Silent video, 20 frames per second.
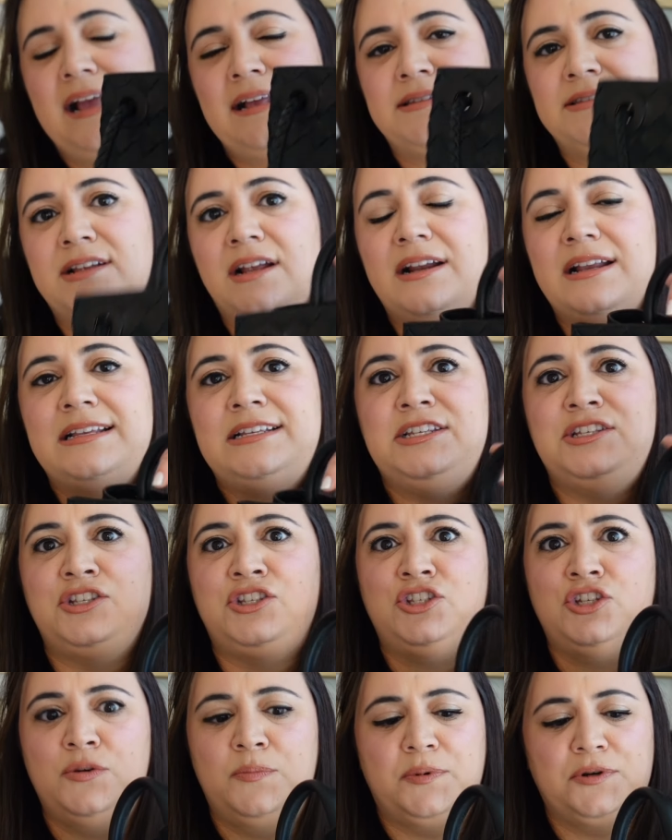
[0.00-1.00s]
It's not a
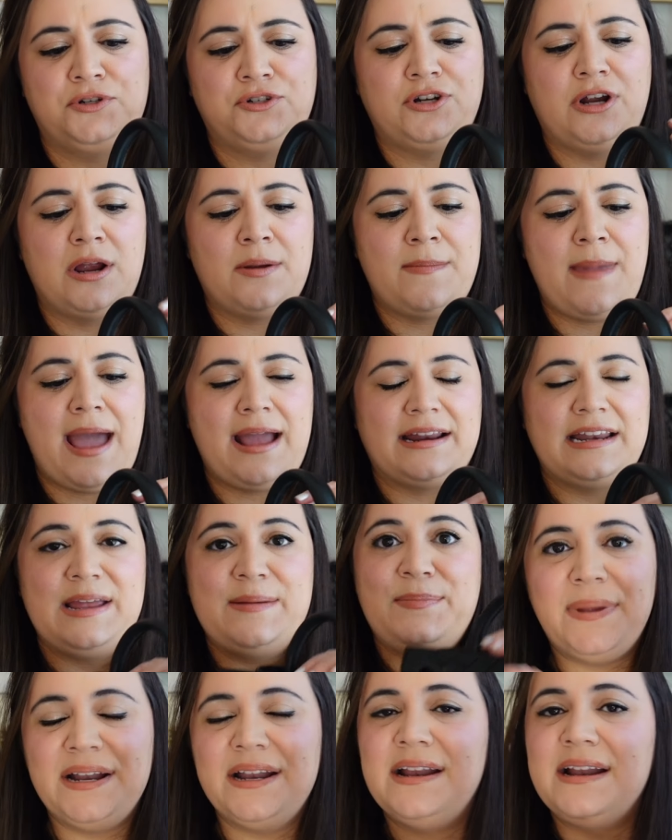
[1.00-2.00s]
super strong magnet,
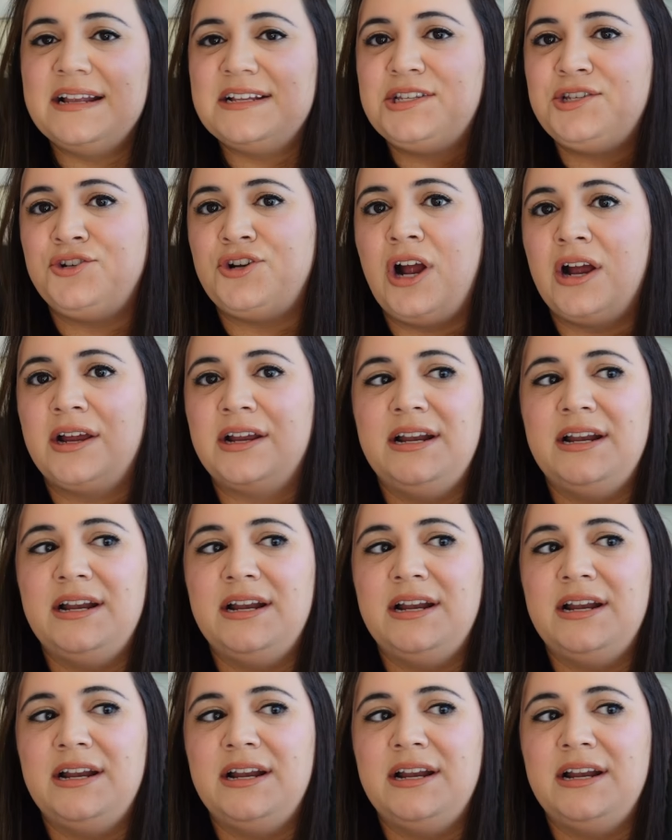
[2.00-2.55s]
but it is strong